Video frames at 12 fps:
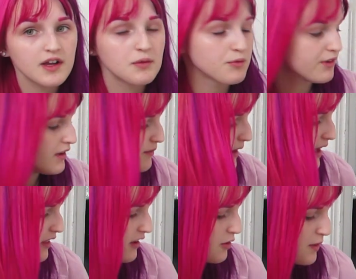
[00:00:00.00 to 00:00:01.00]

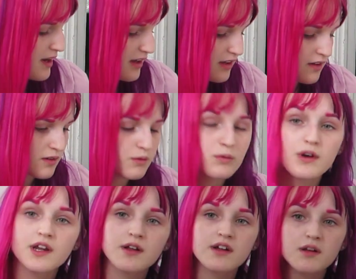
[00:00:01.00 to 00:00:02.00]
Reevaluating
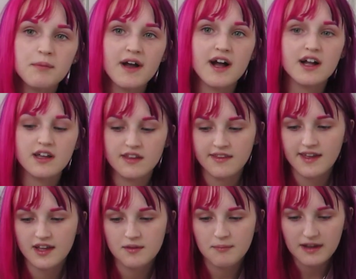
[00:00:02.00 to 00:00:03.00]
what I'm gonna pack in
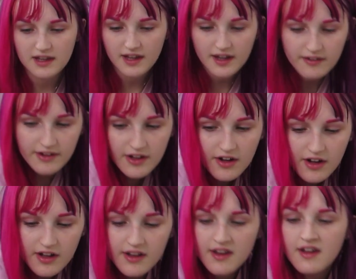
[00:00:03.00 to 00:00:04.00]
like my
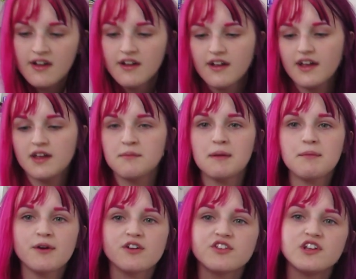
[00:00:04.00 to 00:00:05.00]
carry-on and my
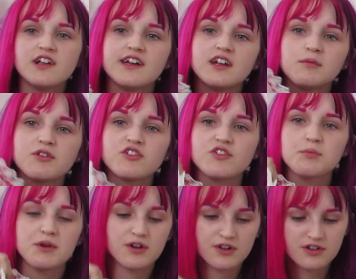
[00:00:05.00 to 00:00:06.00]
personal item, which is a
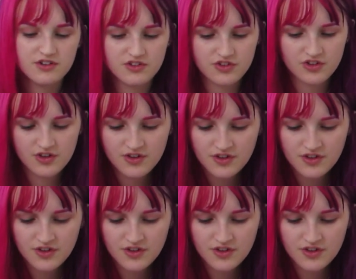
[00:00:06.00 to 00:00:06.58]
purse,